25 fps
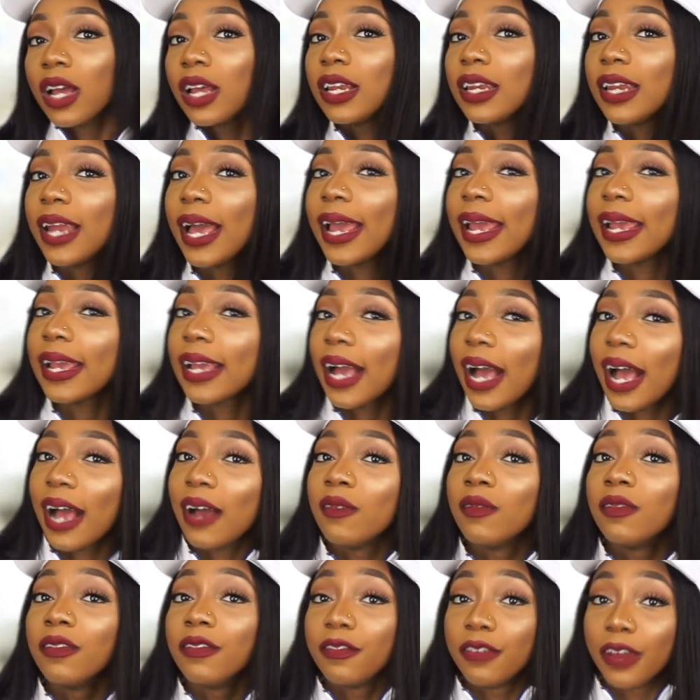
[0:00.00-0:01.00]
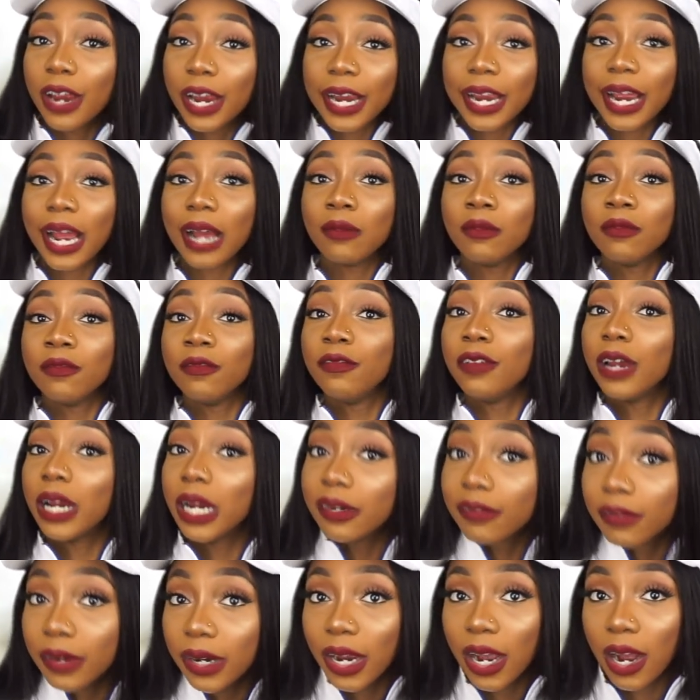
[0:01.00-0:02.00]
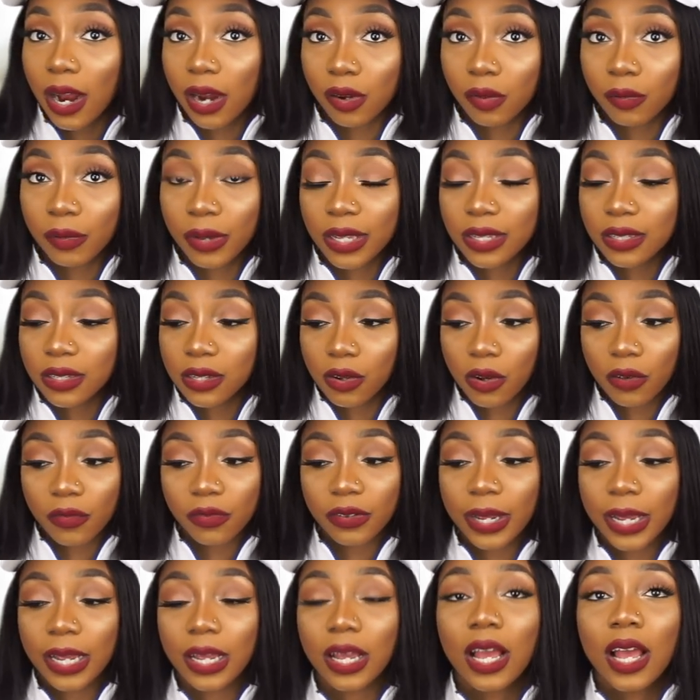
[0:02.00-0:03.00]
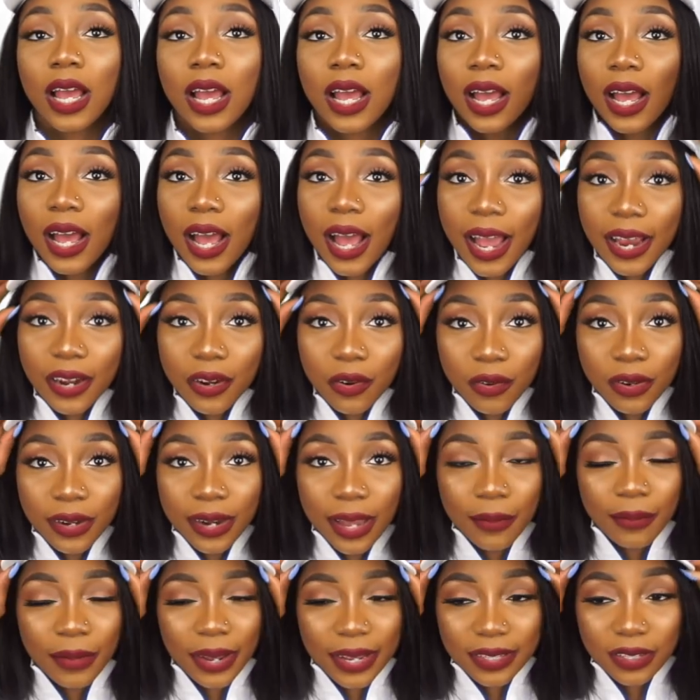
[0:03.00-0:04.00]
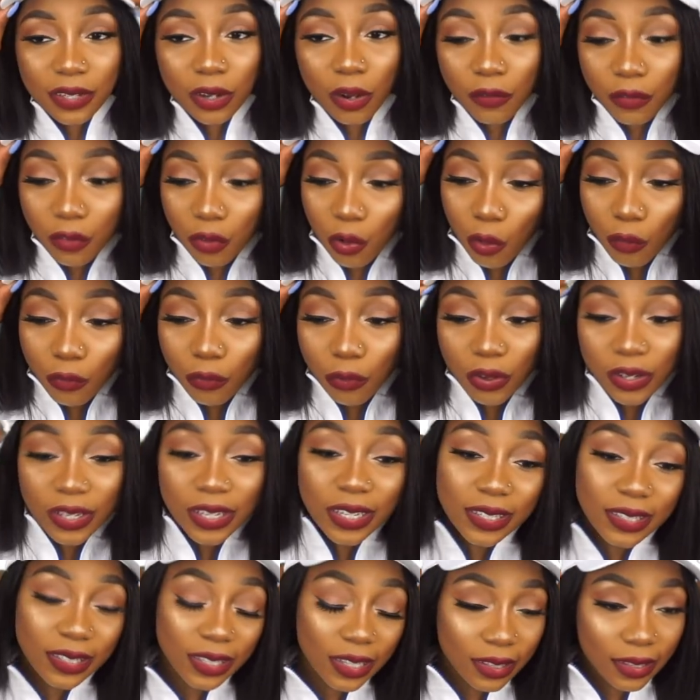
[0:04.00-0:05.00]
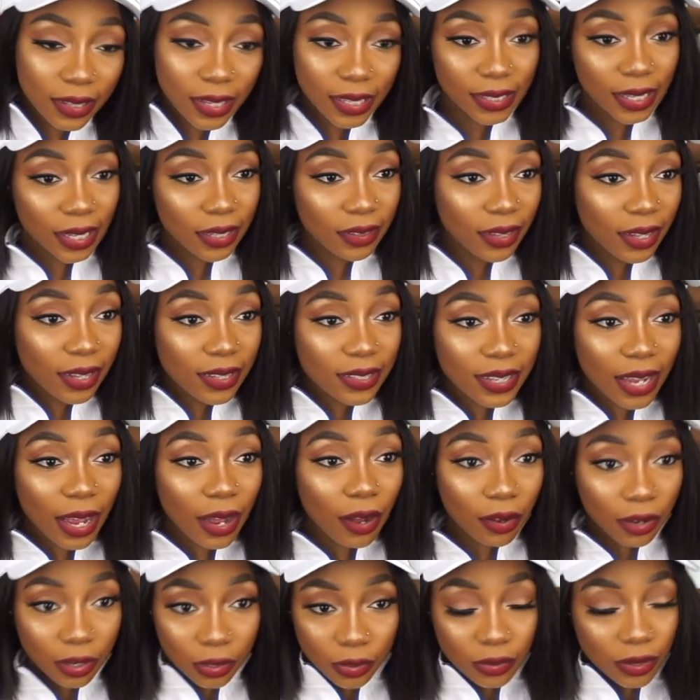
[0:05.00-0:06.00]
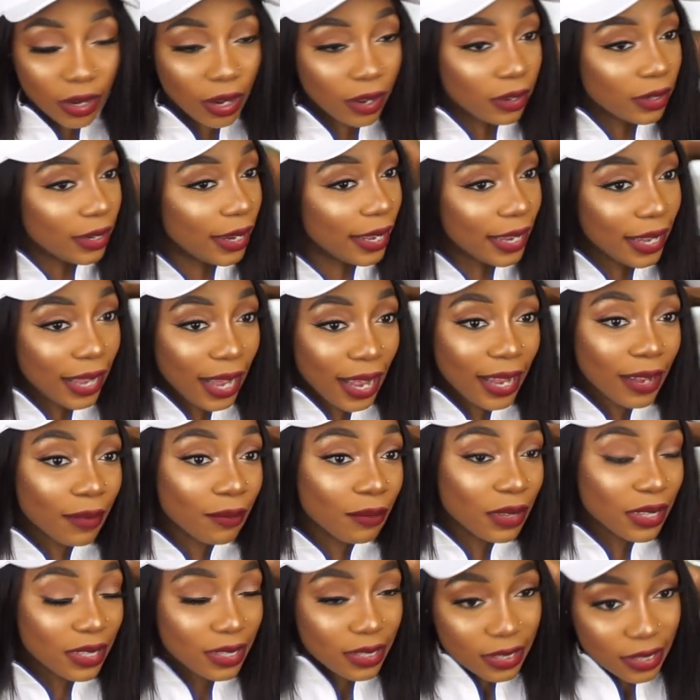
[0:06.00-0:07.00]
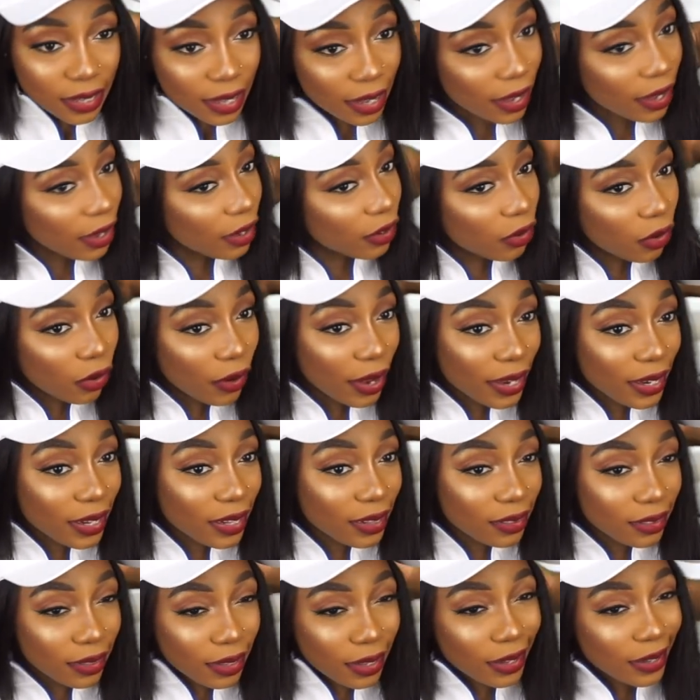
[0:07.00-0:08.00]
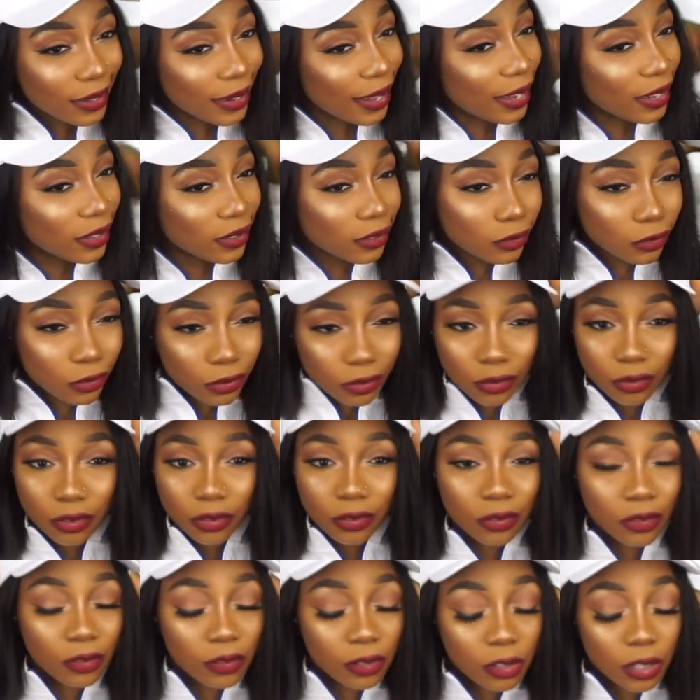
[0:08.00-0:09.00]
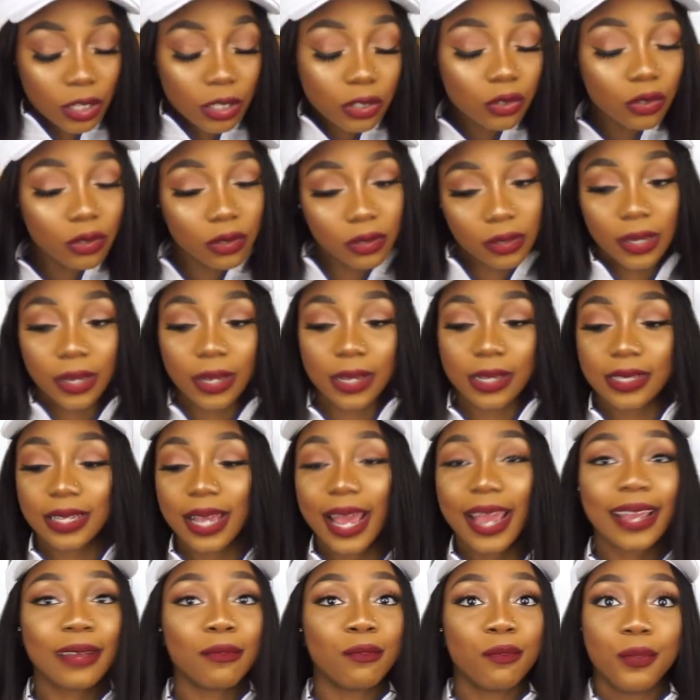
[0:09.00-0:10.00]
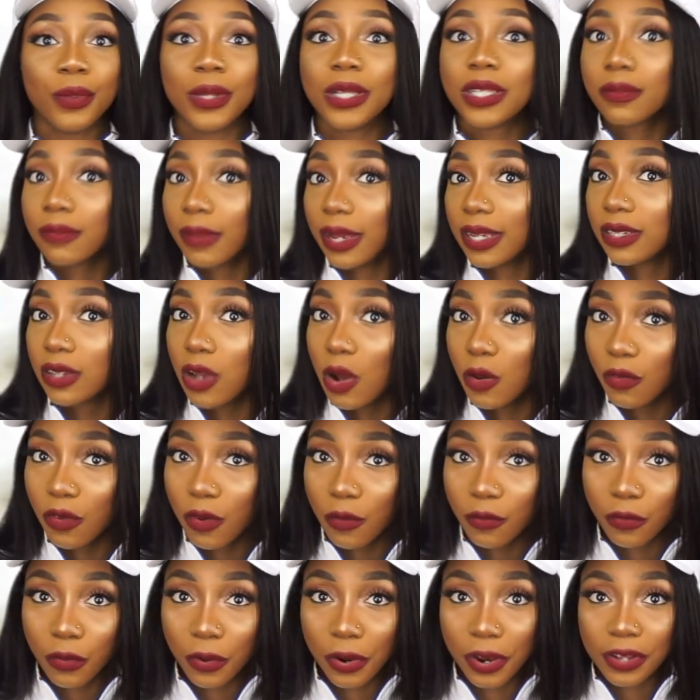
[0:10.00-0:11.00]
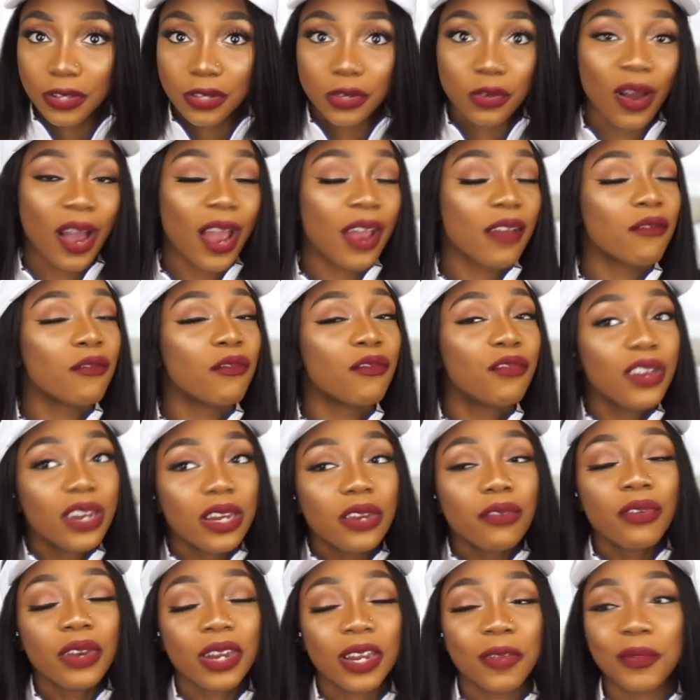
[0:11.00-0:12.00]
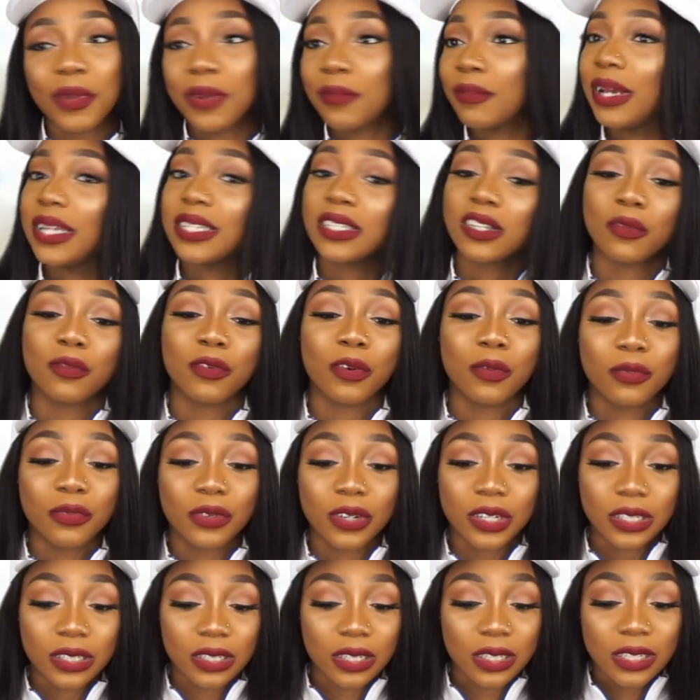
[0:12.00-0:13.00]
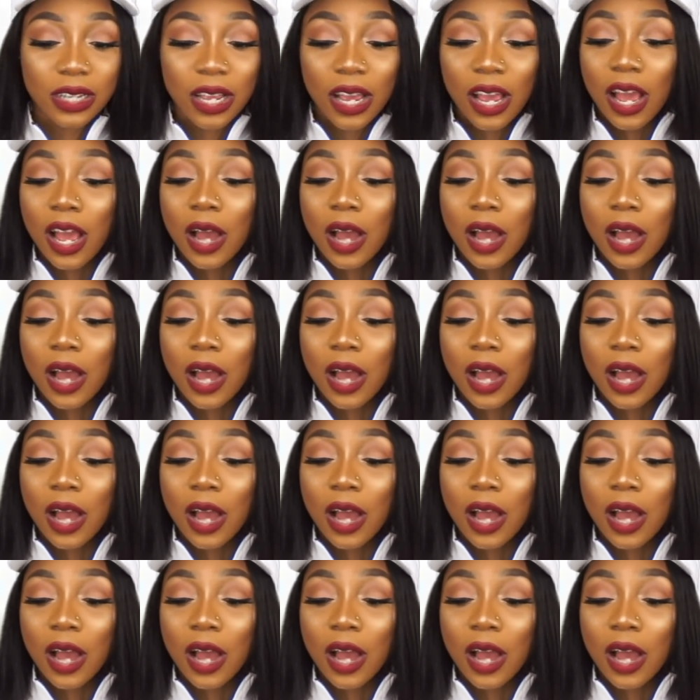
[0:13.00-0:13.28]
Like I'm very I'm very, very hard on myself. Like I don't let myself go for easy things, like things that could have like I mistake or anything, like just little things I beat myself up for it. So I really, really beat myself up for this.